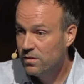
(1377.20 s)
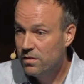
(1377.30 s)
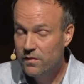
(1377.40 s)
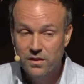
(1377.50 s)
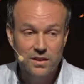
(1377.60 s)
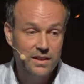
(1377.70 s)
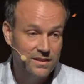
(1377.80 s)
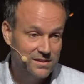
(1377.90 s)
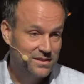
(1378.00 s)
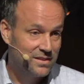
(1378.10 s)
on the
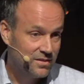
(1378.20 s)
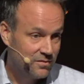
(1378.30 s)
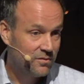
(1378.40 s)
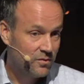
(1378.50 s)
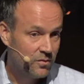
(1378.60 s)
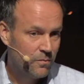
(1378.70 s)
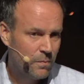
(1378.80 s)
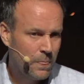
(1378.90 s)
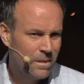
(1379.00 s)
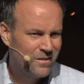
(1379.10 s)
list,
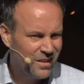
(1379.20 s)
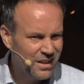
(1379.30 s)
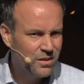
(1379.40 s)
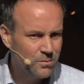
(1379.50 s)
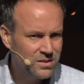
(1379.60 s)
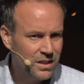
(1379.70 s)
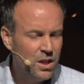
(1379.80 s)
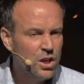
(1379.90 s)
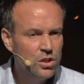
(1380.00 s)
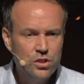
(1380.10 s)
right? You know what I'm saying?
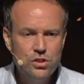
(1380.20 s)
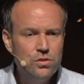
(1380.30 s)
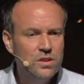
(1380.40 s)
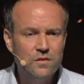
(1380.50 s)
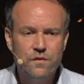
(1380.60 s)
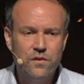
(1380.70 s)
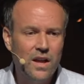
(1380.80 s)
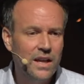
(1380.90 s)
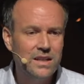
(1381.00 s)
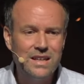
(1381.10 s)
You can
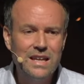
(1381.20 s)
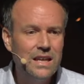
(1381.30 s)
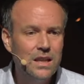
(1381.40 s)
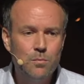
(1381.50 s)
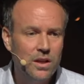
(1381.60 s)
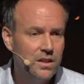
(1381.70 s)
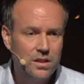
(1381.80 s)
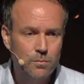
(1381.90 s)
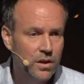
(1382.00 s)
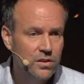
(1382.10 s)
find anybody to
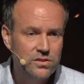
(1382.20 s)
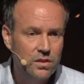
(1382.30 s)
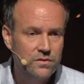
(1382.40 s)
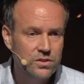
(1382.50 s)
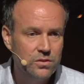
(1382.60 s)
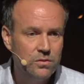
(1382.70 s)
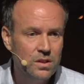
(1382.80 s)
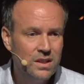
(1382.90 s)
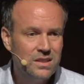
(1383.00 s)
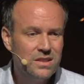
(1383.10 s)
compare yourself to
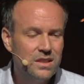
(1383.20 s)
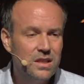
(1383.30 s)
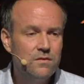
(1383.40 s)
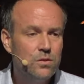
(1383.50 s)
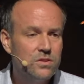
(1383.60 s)
give you